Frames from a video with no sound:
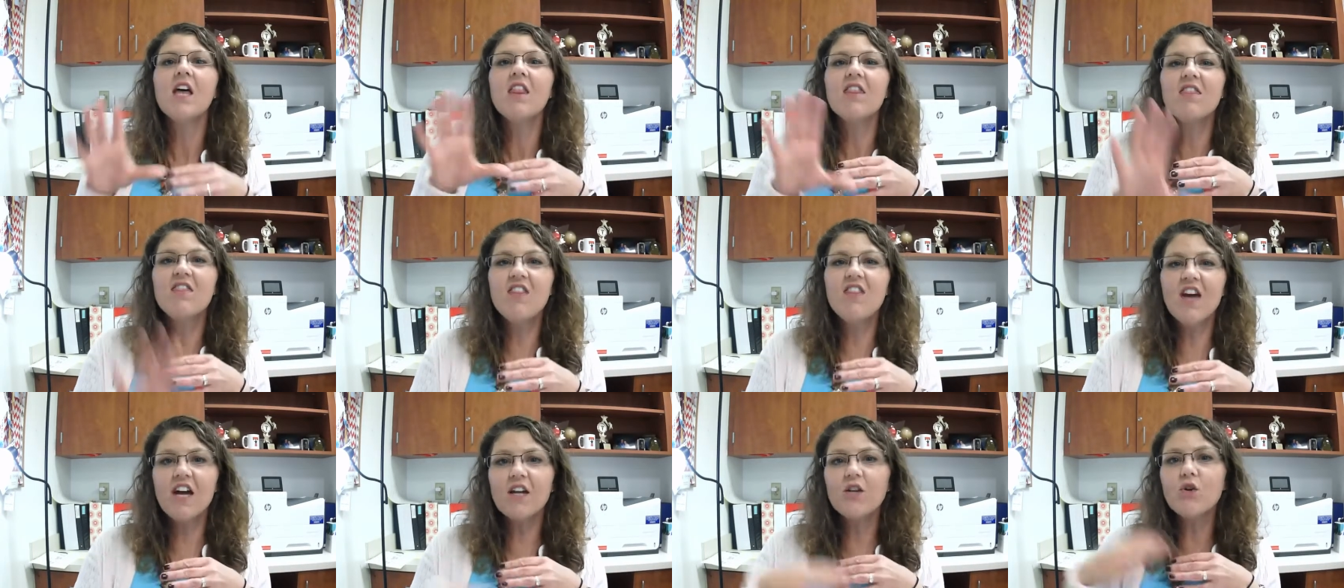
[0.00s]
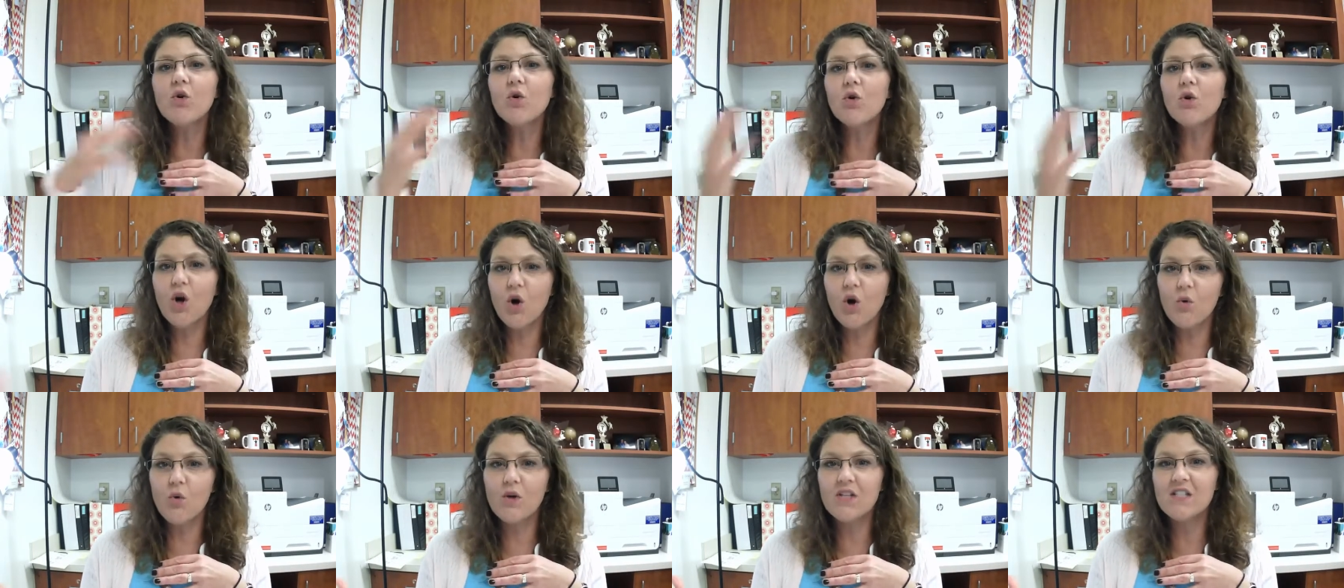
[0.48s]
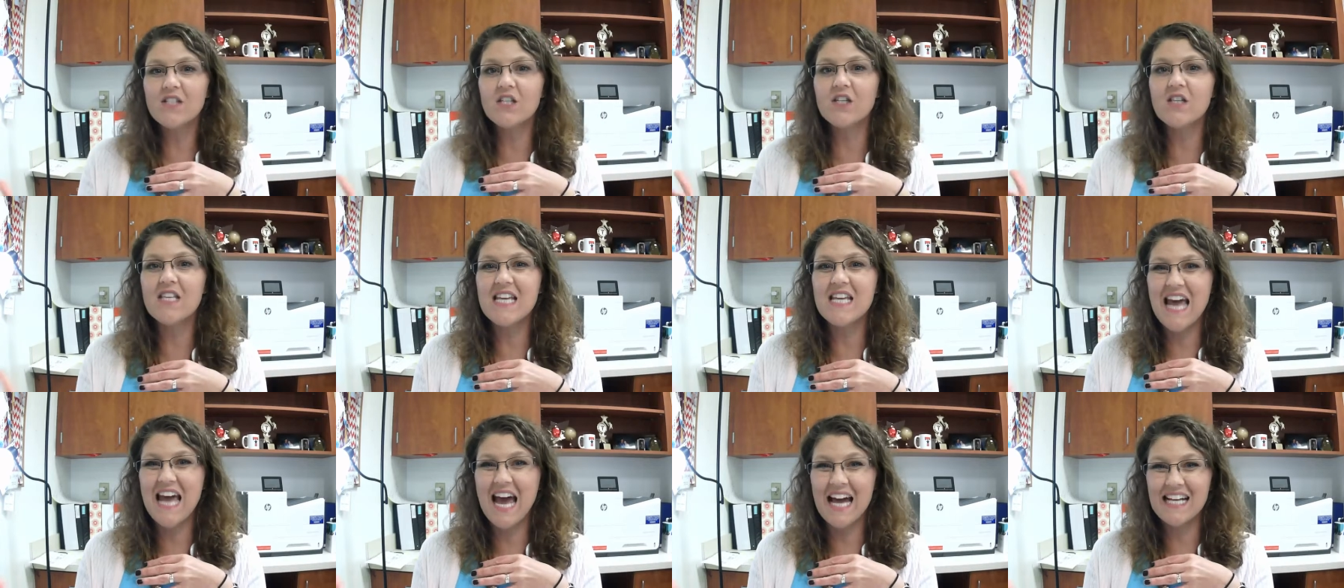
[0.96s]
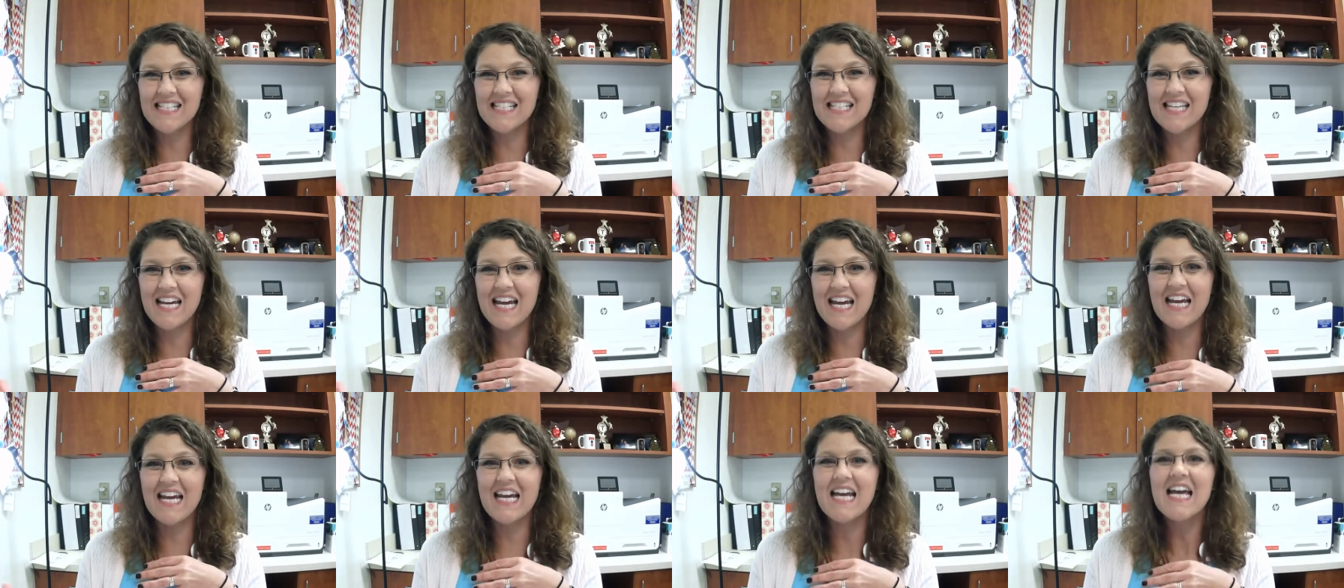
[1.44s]
Then you'll go into the
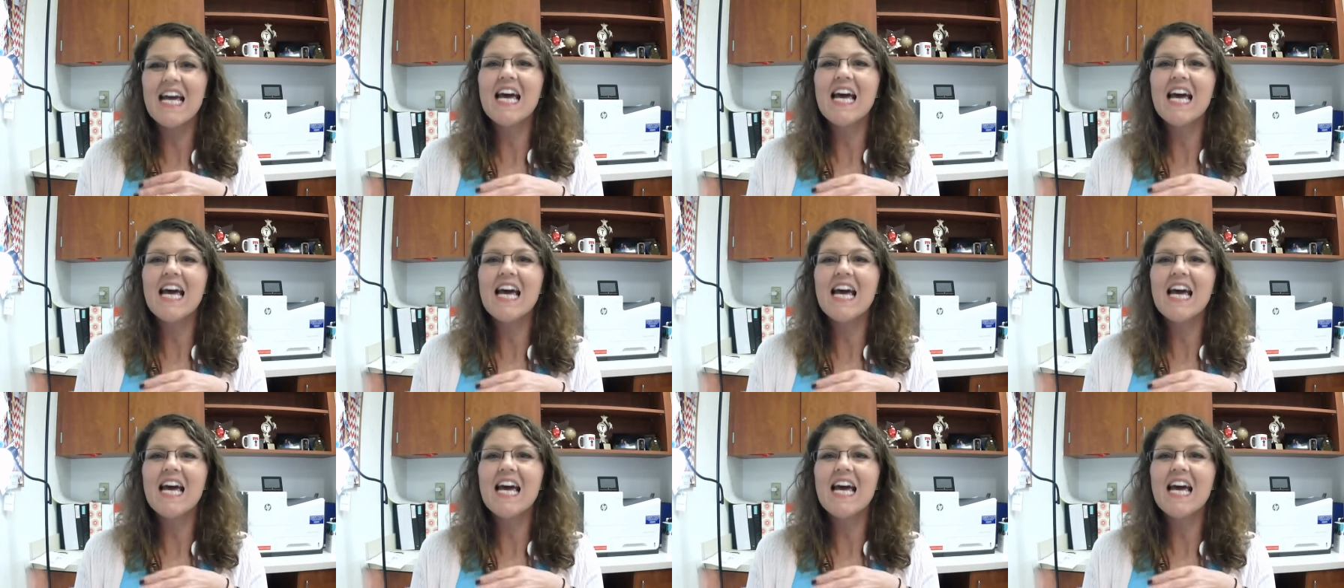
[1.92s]
essay.